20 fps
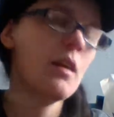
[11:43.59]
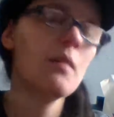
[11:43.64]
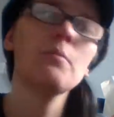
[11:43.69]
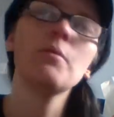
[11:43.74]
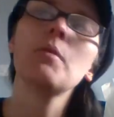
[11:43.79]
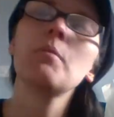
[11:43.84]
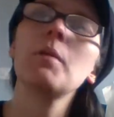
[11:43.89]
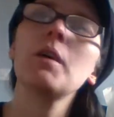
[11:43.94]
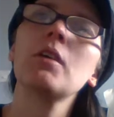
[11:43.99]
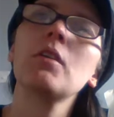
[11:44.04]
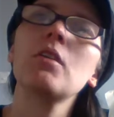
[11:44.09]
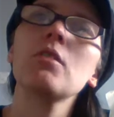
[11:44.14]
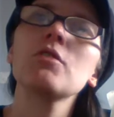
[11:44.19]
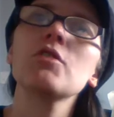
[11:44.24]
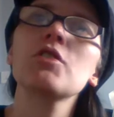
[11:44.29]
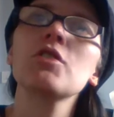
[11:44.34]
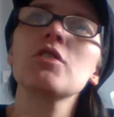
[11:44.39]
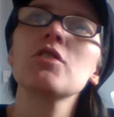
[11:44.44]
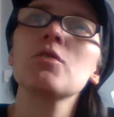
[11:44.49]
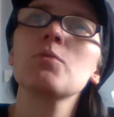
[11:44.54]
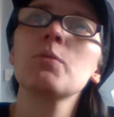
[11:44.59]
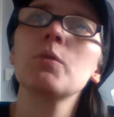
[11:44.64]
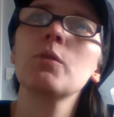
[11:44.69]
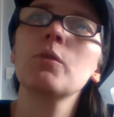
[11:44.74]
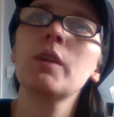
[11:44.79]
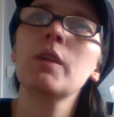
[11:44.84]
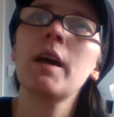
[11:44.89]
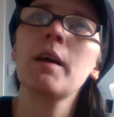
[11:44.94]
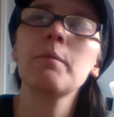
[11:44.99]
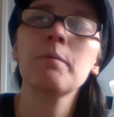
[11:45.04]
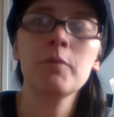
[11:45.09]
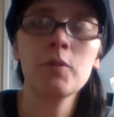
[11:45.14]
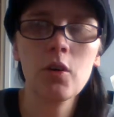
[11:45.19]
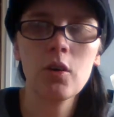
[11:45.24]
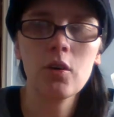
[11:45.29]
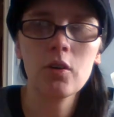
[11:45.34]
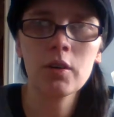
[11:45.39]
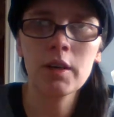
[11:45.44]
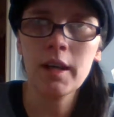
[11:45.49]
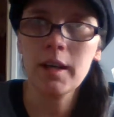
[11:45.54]
But my conscience will let
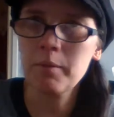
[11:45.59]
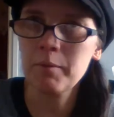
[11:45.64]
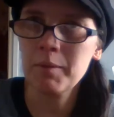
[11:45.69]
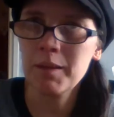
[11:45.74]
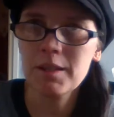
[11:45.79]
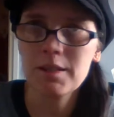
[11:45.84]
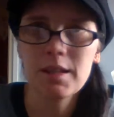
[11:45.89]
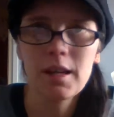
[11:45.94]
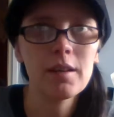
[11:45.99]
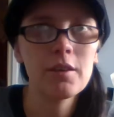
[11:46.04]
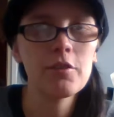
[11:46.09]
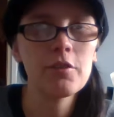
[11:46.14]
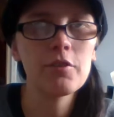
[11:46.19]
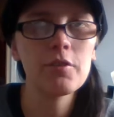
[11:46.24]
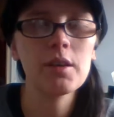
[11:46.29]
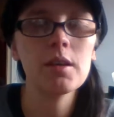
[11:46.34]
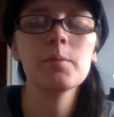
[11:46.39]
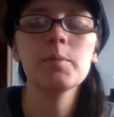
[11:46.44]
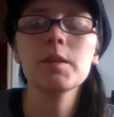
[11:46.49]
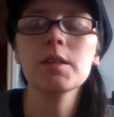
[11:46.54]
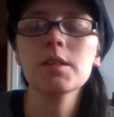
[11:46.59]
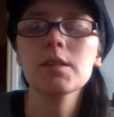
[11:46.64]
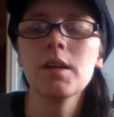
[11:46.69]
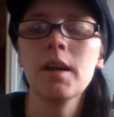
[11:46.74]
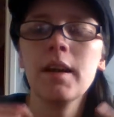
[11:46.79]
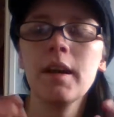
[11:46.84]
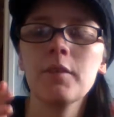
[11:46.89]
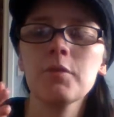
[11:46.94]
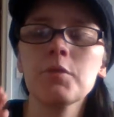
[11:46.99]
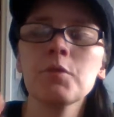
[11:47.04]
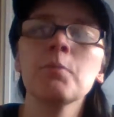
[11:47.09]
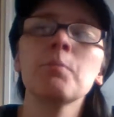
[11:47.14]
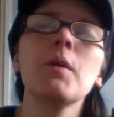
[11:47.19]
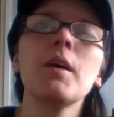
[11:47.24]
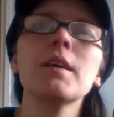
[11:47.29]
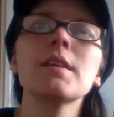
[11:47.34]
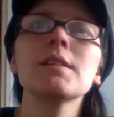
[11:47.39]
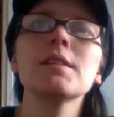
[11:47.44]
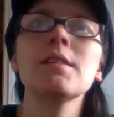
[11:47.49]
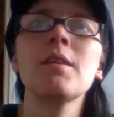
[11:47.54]
not let me take freebies. I have to
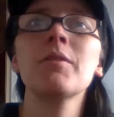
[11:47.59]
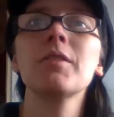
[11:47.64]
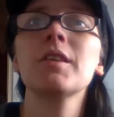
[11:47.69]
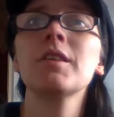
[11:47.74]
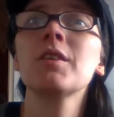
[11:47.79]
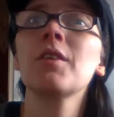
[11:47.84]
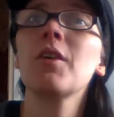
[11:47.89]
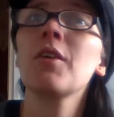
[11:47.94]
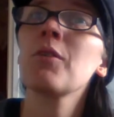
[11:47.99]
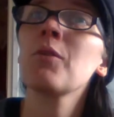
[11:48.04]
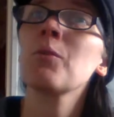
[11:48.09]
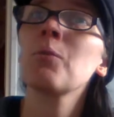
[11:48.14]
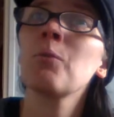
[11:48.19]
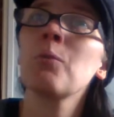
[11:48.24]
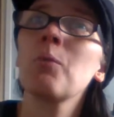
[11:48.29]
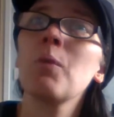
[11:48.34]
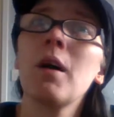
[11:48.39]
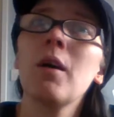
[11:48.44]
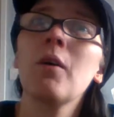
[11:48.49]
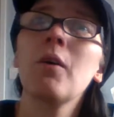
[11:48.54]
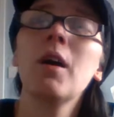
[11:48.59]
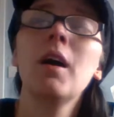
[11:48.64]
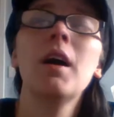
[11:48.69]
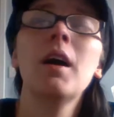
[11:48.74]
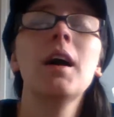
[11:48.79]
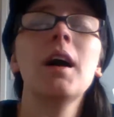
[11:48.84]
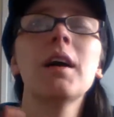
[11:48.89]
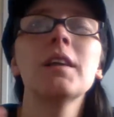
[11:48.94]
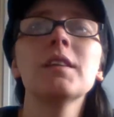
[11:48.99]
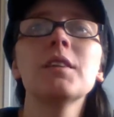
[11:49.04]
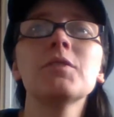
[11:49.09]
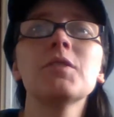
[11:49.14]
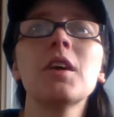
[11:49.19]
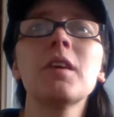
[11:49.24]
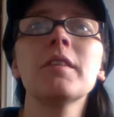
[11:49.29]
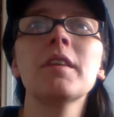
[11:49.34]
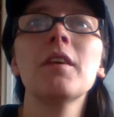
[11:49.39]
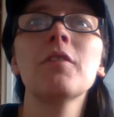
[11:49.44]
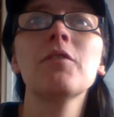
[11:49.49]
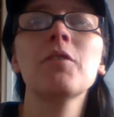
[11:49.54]
buy something as well, and I've
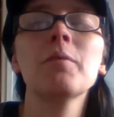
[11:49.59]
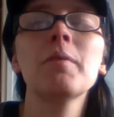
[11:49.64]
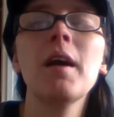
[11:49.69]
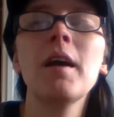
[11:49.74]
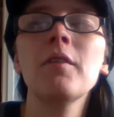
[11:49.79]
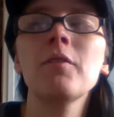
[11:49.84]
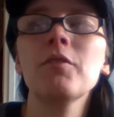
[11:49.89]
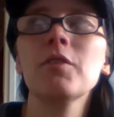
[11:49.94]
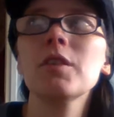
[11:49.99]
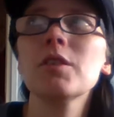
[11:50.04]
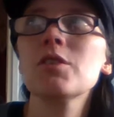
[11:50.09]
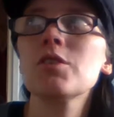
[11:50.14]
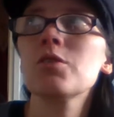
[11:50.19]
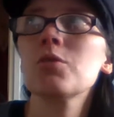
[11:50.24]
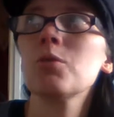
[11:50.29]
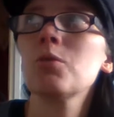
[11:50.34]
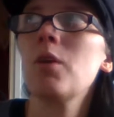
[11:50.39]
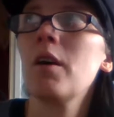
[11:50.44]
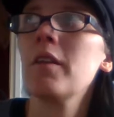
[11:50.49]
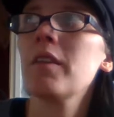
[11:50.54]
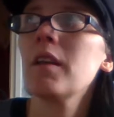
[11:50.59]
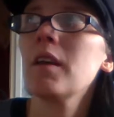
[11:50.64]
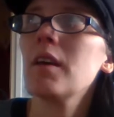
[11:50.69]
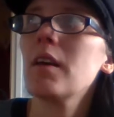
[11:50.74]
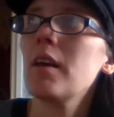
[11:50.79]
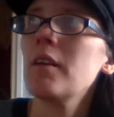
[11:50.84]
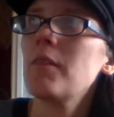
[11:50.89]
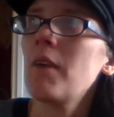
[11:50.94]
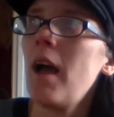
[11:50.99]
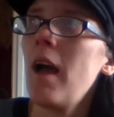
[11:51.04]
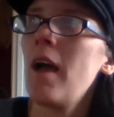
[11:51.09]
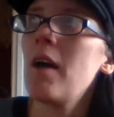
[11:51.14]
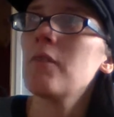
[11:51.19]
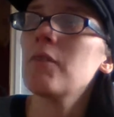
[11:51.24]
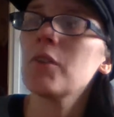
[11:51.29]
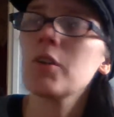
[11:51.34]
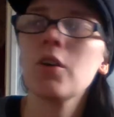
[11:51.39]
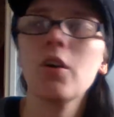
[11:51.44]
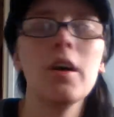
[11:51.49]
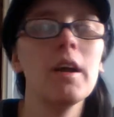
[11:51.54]
done that from every store I think I've
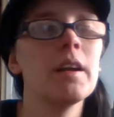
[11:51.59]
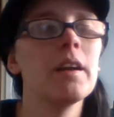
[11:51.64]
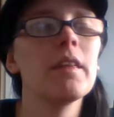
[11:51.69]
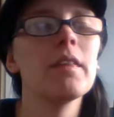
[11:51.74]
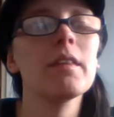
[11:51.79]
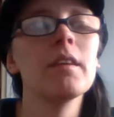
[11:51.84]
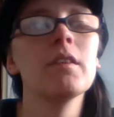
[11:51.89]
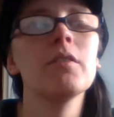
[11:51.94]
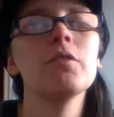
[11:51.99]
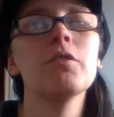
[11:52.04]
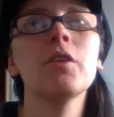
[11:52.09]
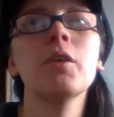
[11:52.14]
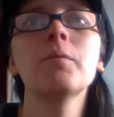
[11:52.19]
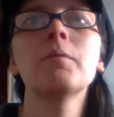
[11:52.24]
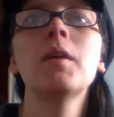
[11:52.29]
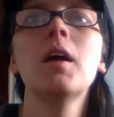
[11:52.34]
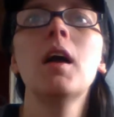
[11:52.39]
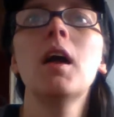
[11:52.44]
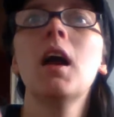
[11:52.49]
ever got anything from.